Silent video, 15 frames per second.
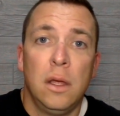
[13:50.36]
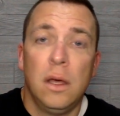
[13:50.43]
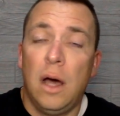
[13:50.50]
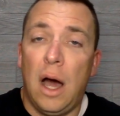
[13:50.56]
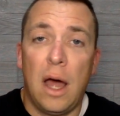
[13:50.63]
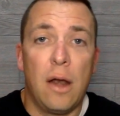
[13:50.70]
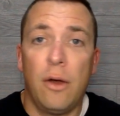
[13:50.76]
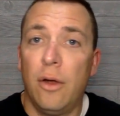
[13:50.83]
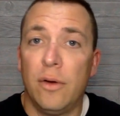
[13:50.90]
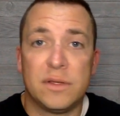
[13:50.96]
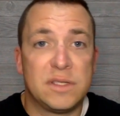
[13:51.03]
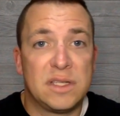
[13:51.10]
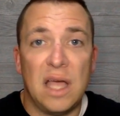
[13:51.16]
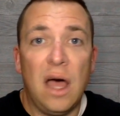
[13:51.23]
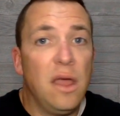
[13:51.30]
I don't know what
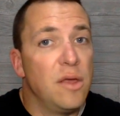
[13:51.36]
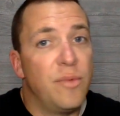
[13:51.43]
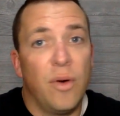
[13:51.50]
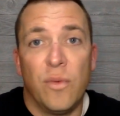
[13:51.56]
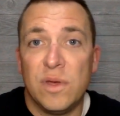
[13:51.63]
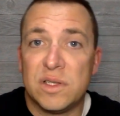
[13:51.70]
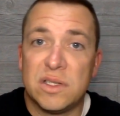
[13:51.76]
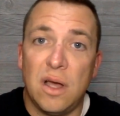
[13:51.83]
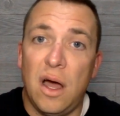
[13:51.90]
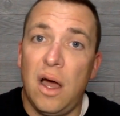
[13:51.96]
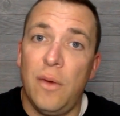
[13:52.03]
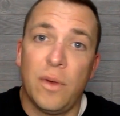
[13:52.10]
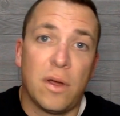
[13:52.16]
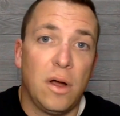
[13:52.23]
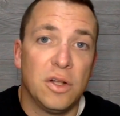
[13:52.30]
to tell you, but we saw
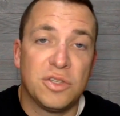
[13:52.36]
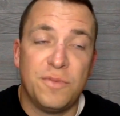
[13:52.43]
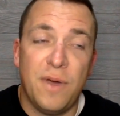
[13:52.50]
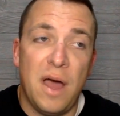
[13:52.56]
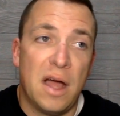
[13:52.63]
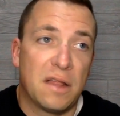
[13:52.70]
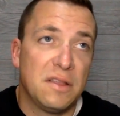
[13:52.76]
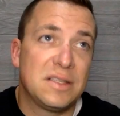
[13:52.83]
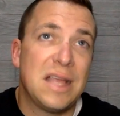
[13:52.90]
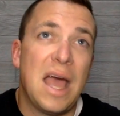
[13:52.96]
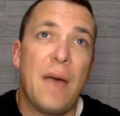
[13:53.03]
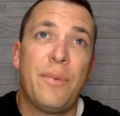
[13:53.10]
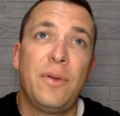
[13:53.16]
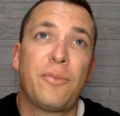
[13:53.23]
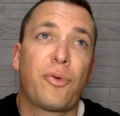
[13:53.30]
it. We called you back. This
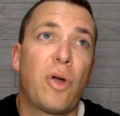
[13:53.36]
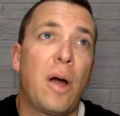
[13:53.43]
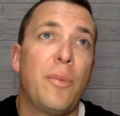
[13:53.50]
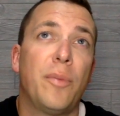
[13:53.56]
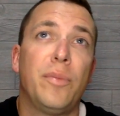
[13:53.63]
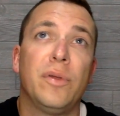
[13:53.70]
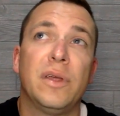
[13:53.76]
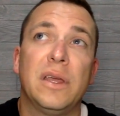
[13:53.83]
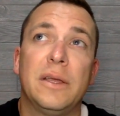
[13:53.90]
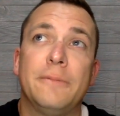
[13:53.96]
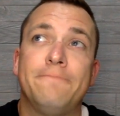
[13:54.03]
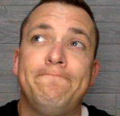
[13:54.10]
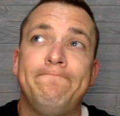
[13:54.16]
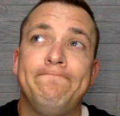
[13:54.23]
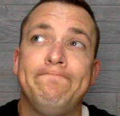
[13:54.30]
happened probably."
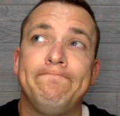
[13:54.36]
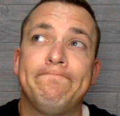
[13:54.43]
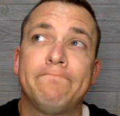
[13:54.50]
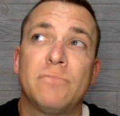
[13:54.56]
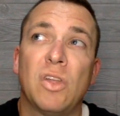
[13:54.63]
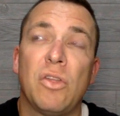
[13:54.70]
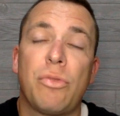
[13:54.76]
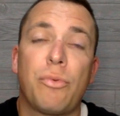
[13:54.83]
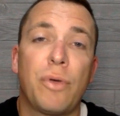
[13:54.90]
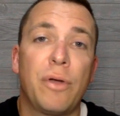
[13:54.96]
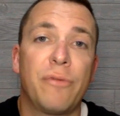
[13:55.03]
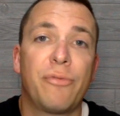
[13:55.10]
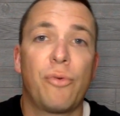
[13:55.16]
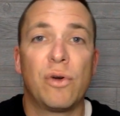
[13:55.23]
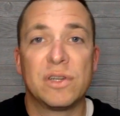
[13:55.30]
three or
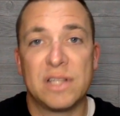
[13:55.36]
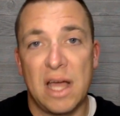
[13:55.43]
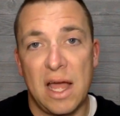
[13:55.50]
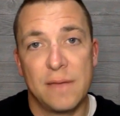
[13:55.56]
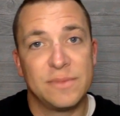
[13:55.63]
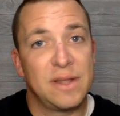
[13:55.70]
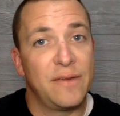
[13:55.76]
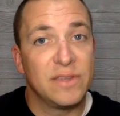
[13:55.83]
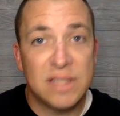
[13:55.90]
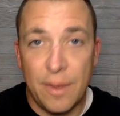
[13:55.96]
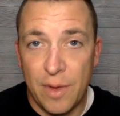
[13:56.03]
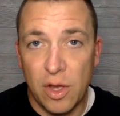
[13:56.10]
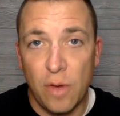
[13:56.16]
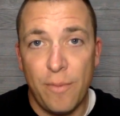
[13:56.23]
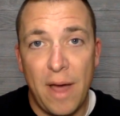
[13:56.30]
four times. And every time
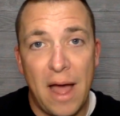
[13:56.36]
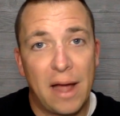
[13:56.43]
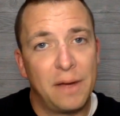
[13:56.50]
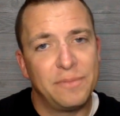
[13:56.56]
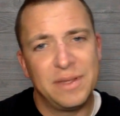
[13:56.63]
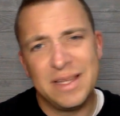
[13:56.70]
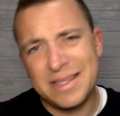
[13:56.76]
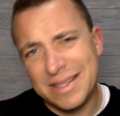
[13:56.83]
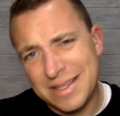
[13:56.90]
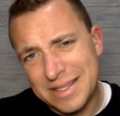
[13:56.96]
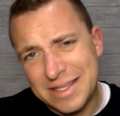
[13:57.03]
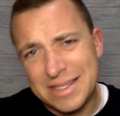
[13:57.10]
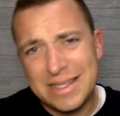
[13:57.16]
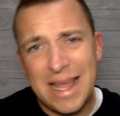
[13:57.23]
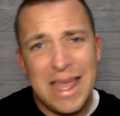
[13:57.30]
I go back, is it the
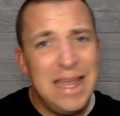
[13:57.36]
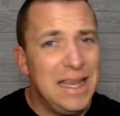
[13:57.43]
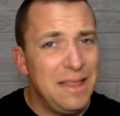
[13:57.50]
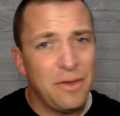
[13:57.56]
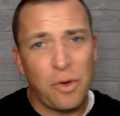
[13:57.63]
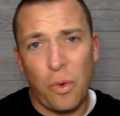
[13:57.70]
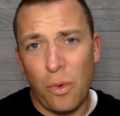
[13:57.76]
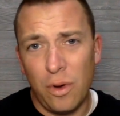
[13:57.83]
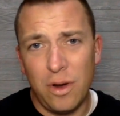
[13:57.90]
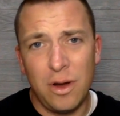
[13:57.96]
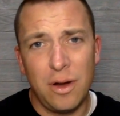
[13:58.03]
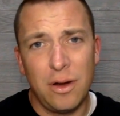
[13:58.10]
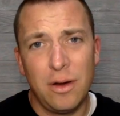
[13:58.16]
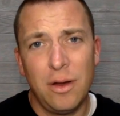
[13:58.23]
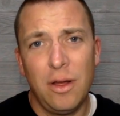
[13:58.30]
stain in the
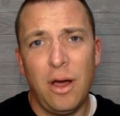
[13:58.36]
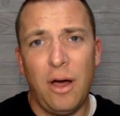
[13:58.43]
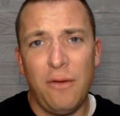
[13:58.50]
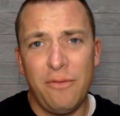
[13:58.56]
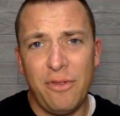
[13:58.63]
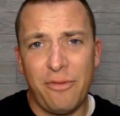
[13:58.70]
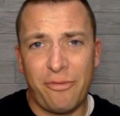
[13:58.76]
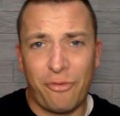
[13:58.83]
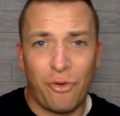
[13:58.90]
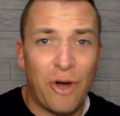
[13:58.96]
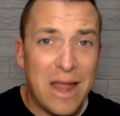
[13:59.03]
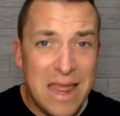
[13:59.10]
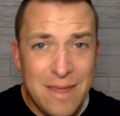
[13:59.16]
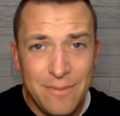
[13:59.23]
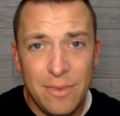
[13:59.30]
corner of the
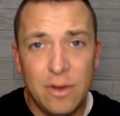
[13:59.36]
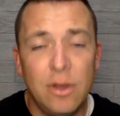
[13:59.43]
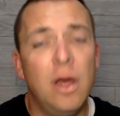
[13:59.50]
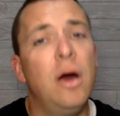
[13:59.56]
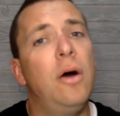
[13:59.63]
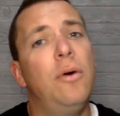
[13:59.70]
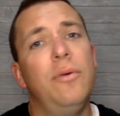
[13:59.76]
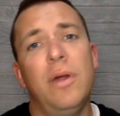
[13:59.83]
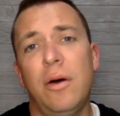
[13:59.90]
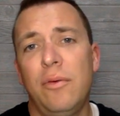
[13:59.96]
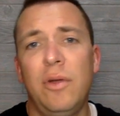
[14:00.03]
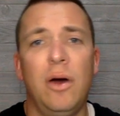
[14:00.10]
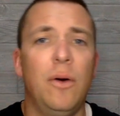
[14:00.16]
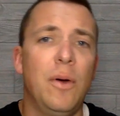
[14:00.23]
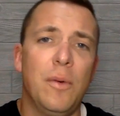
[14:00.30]
frame? No, no, no.